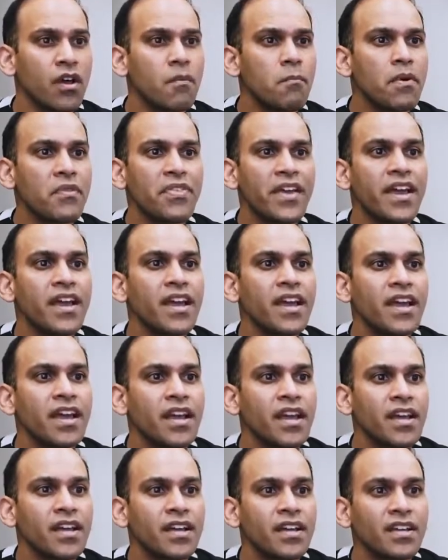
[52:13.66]
The size of the
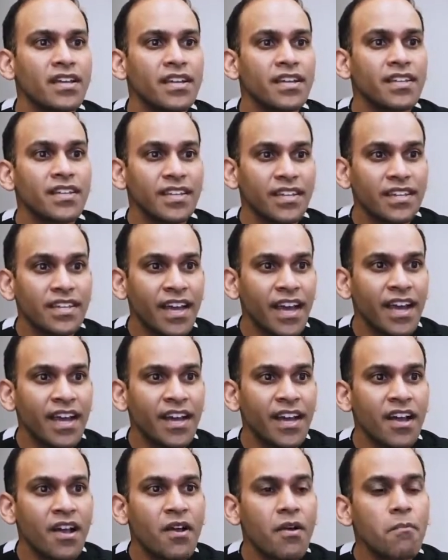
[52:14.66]
joint space has grown? Yeah.
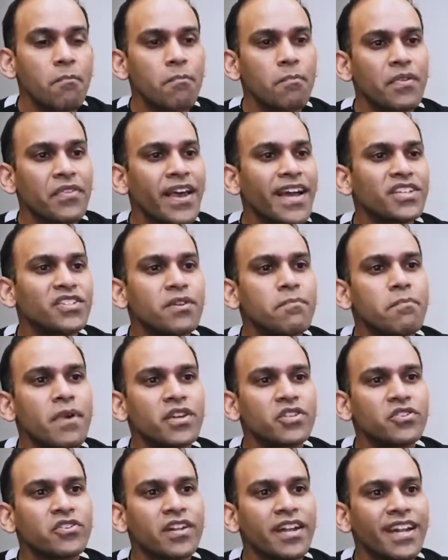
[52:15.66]
Okay. But they actually
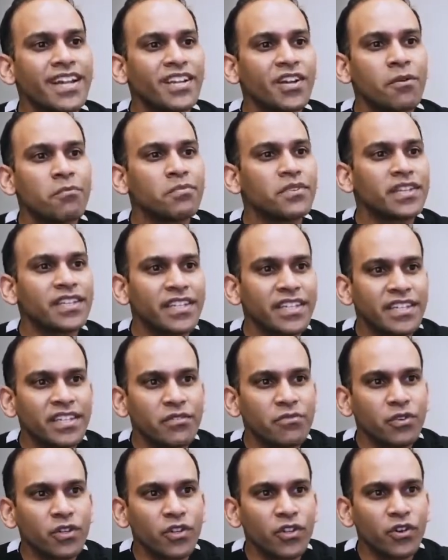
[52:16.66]
measured it at a completely
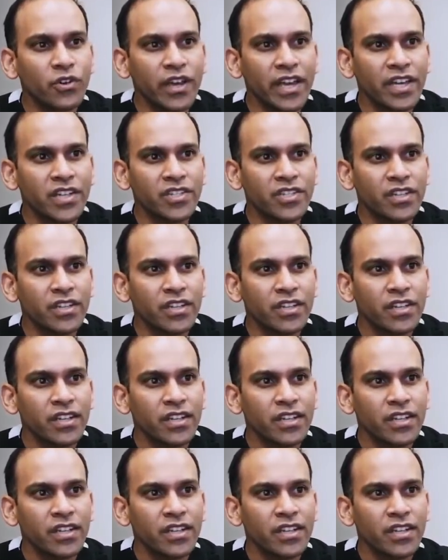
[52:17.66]
different location.